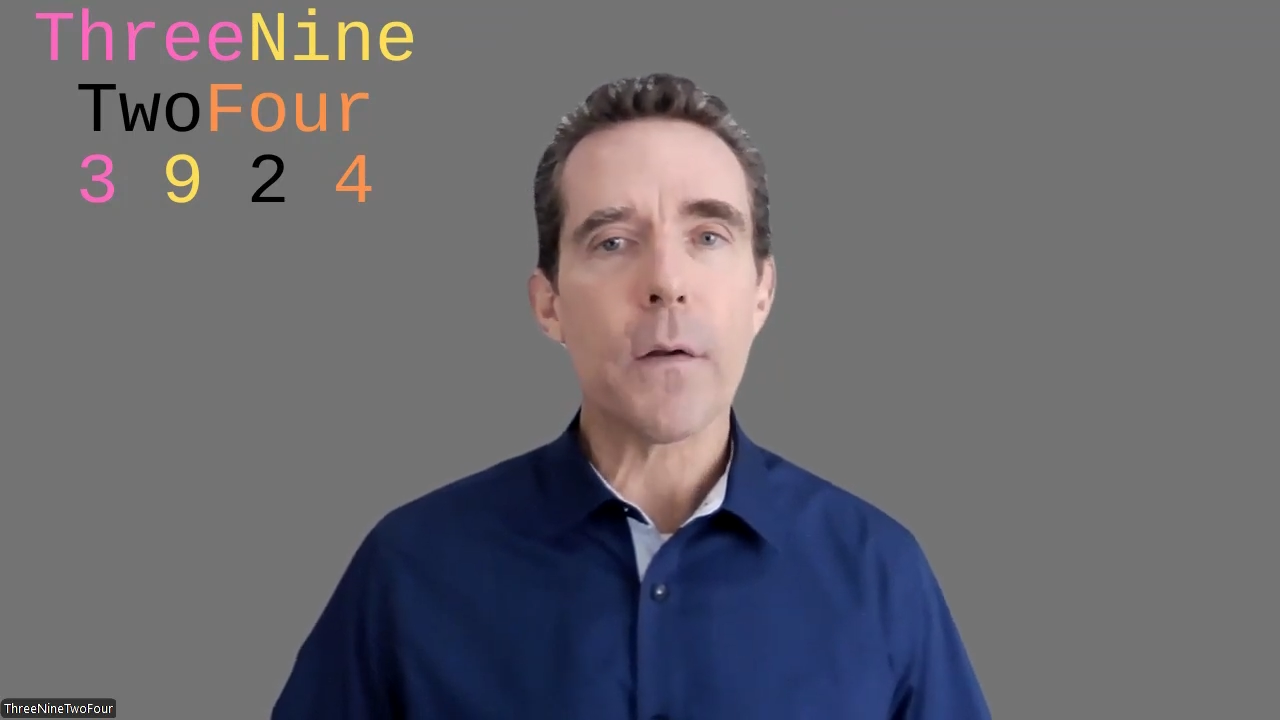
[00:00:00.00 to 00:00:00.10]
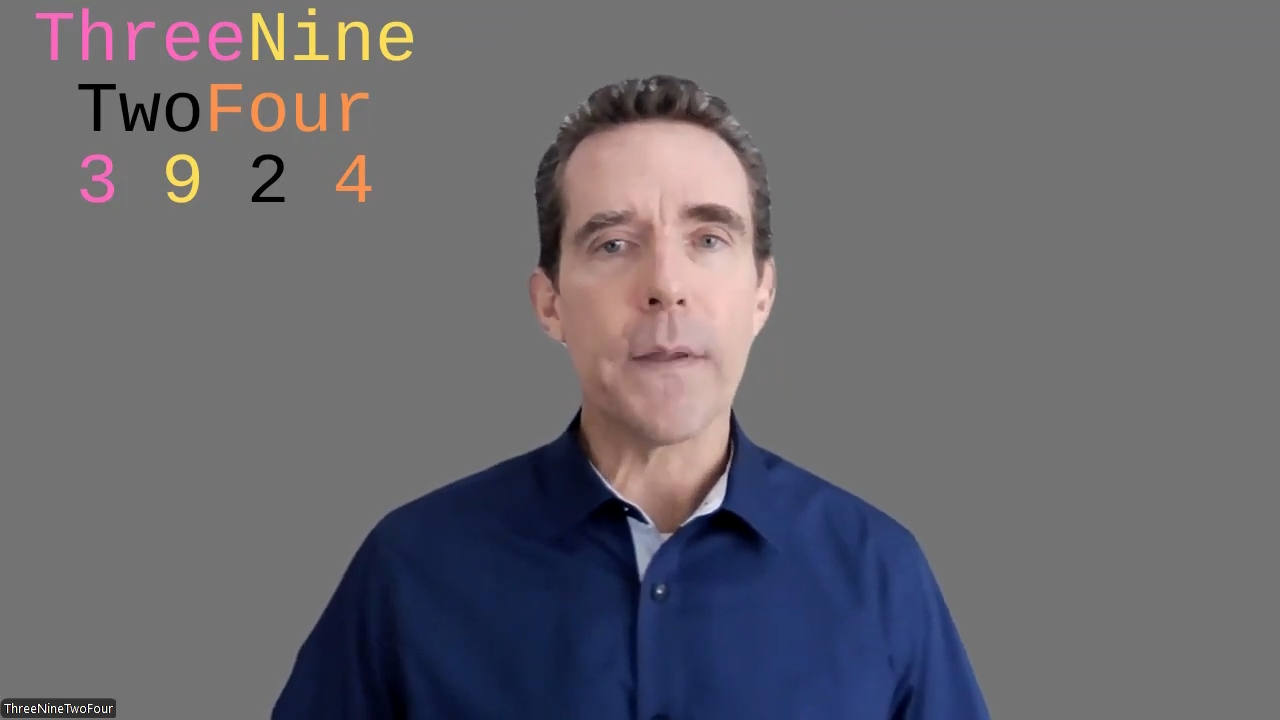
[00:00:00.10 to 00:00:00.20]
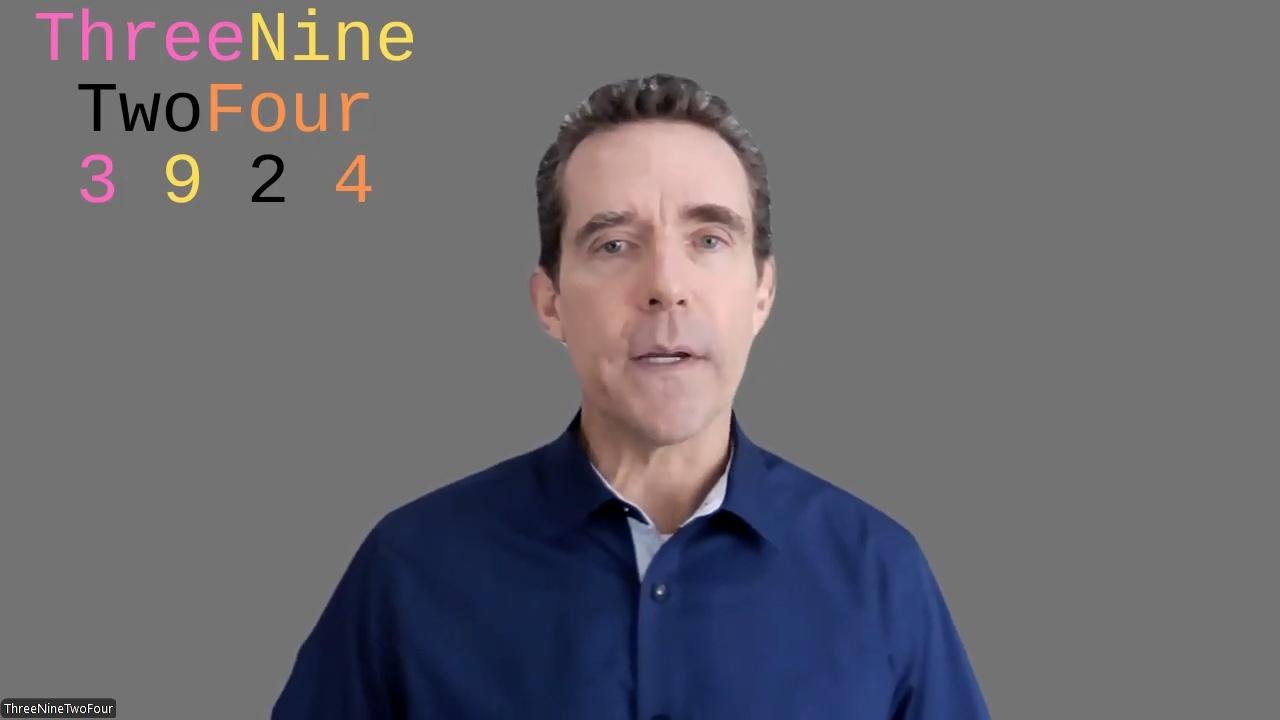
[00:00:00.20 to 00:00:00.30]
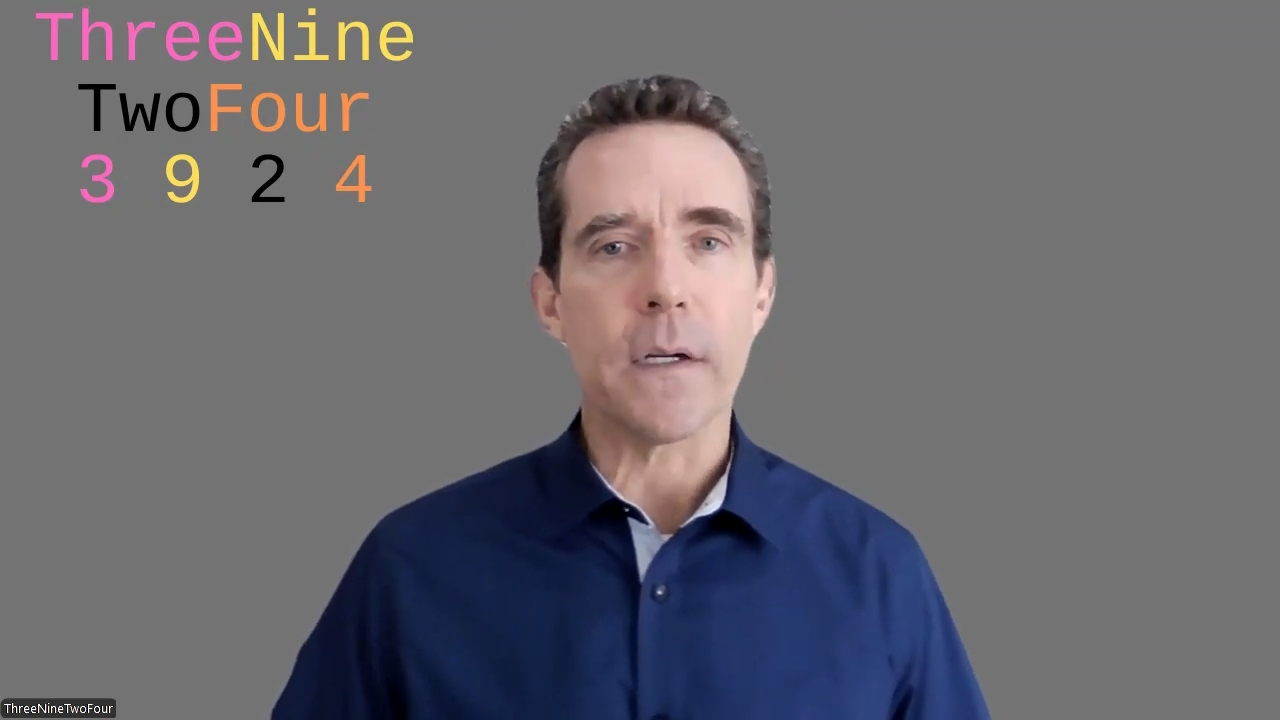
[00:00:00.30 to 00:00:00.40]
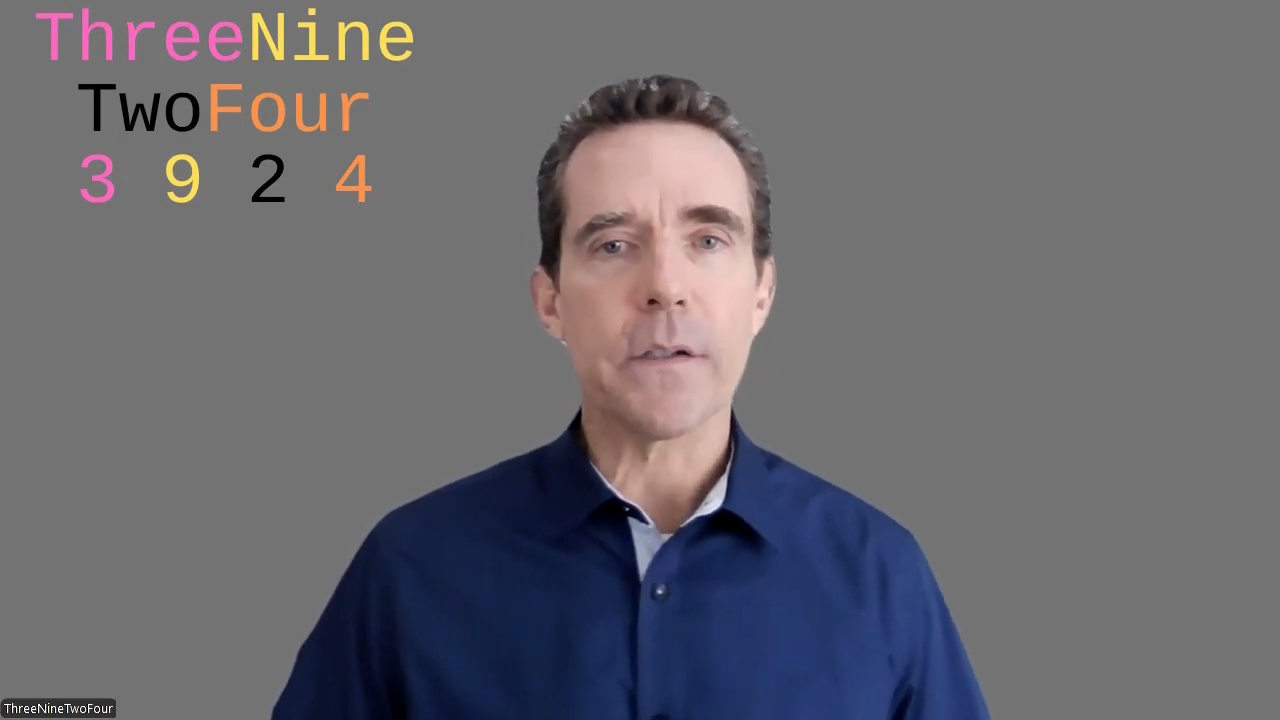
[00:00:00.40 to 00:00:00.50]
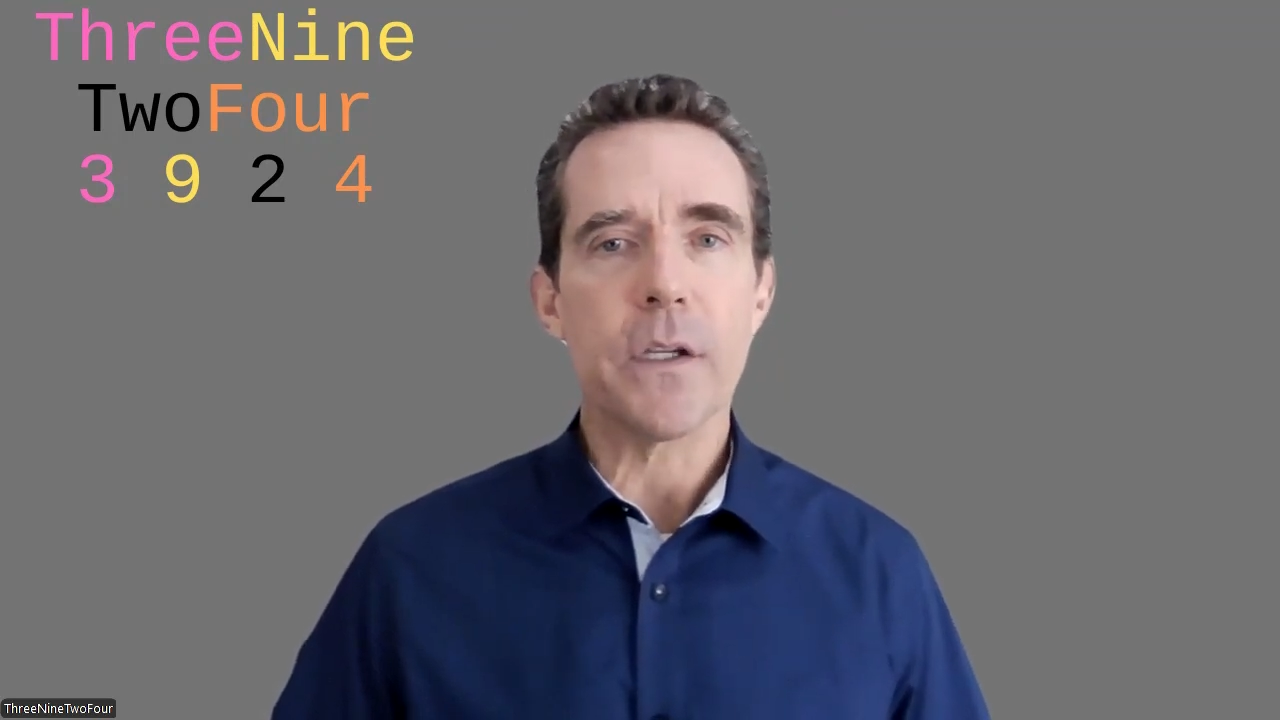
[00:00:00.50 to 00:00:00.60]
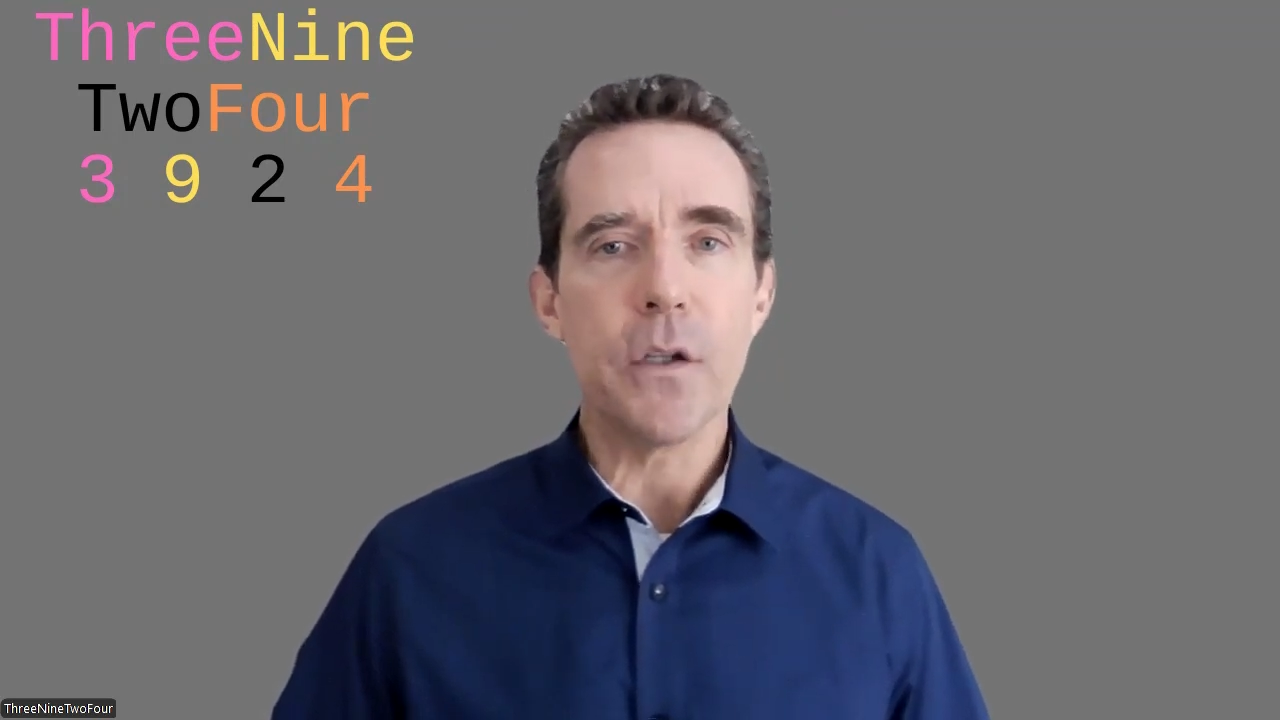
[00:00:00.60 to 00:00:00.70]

things